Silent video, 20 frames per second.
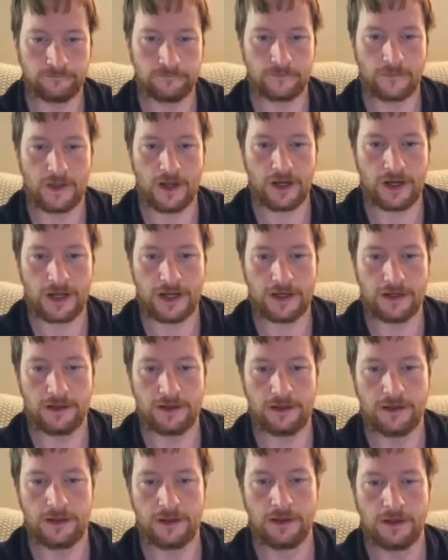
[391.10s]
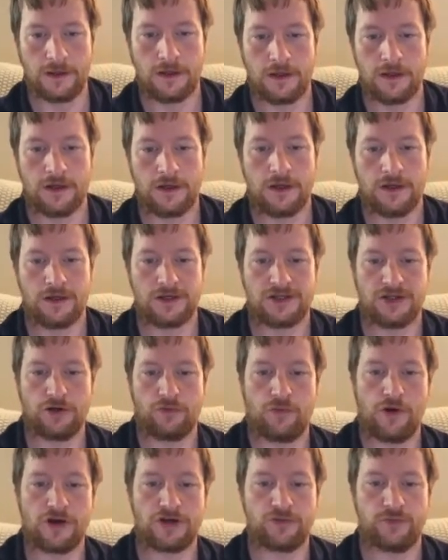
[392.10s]
Okay. So
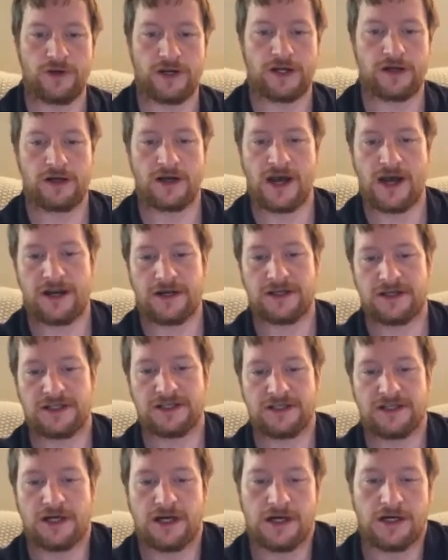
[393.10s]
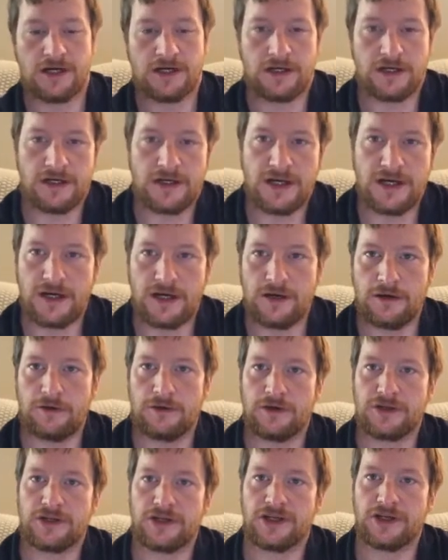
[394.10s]
once we got this done, now
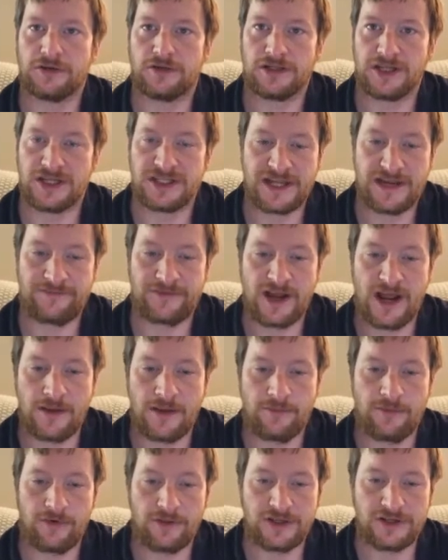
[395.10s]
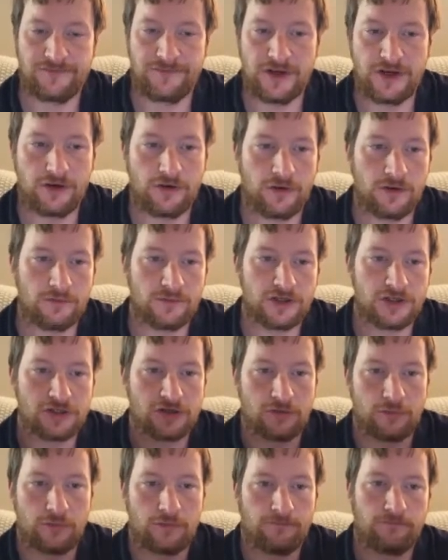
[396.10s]
to save time on this video, I'm just
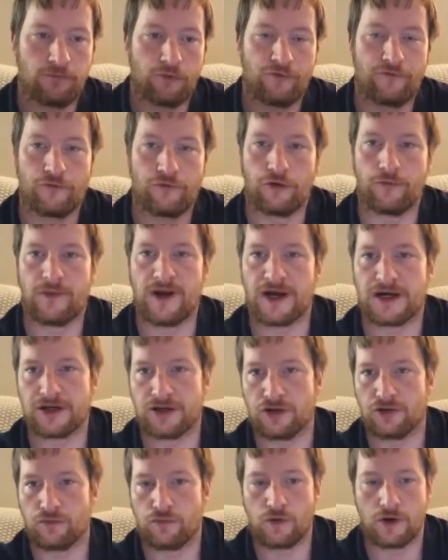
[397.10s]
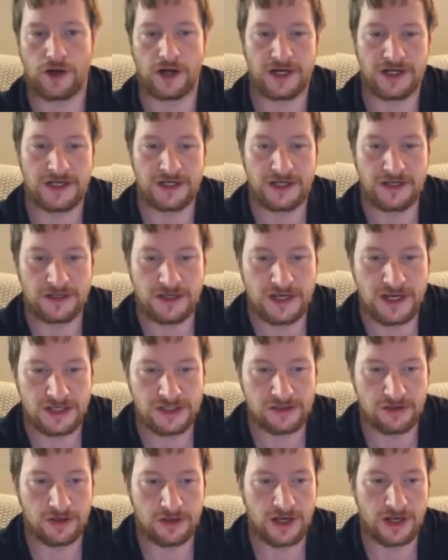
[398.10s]
going to refer back to the one I did
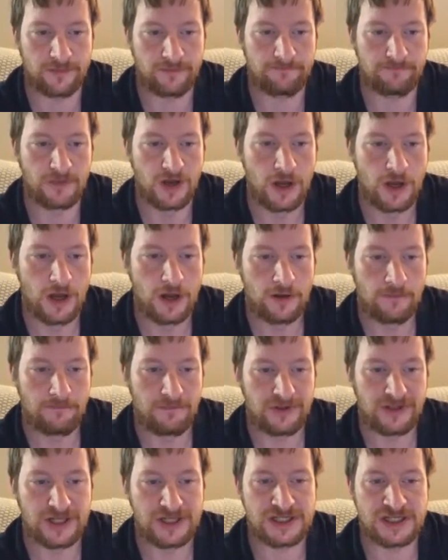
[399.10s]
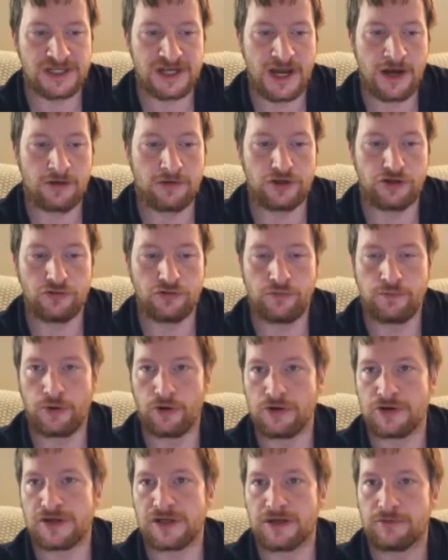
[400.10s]
yesterday. But this is how you
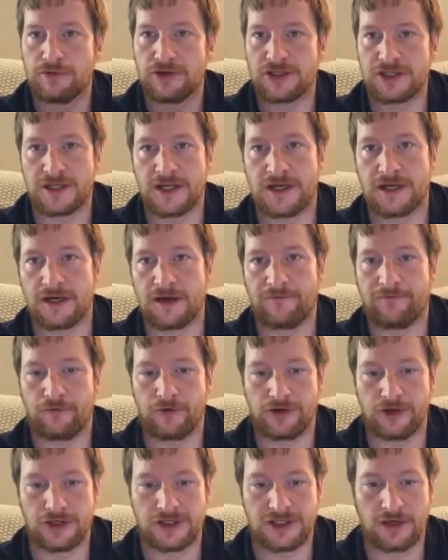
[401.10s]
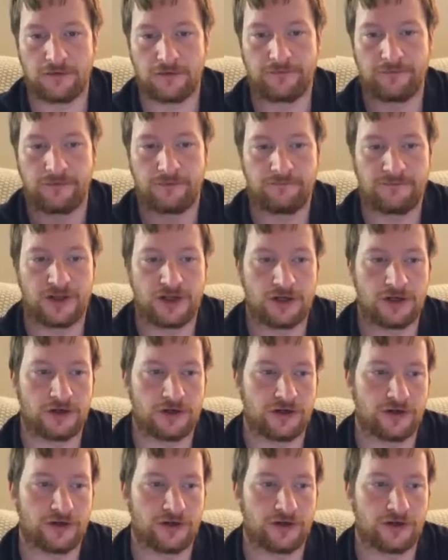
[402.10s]
personally would set it up for yourself. Get